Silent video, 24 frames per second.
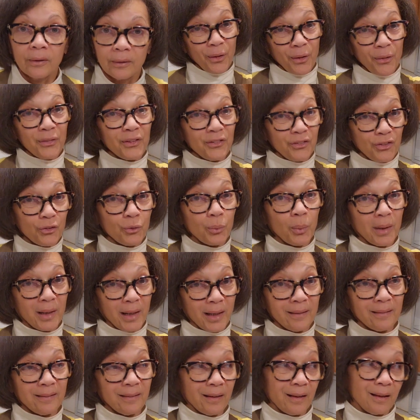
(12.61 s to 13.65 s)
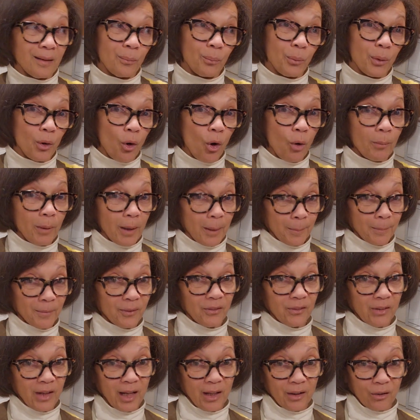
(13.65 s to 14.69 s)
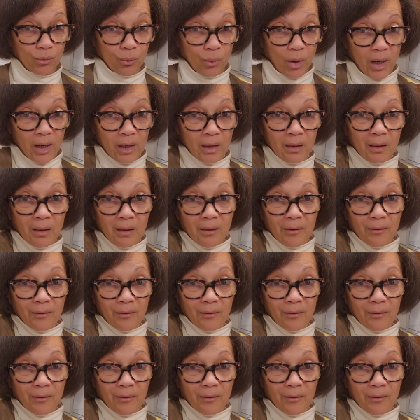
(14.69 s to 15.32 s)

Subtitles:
So this is what I did. We all make mistakes, right?